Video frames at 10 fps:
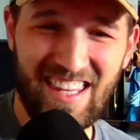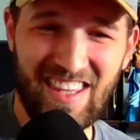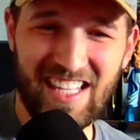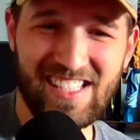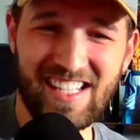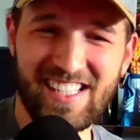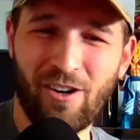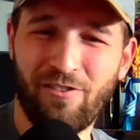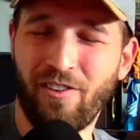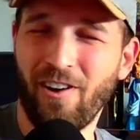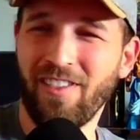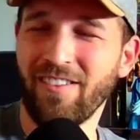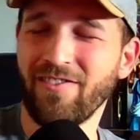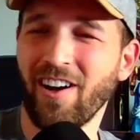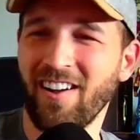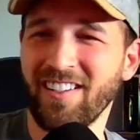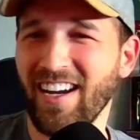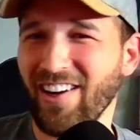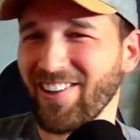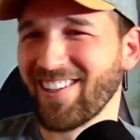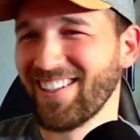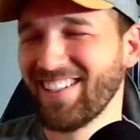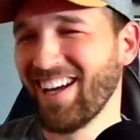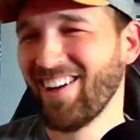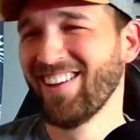That's how far they've gone down, huh? Now.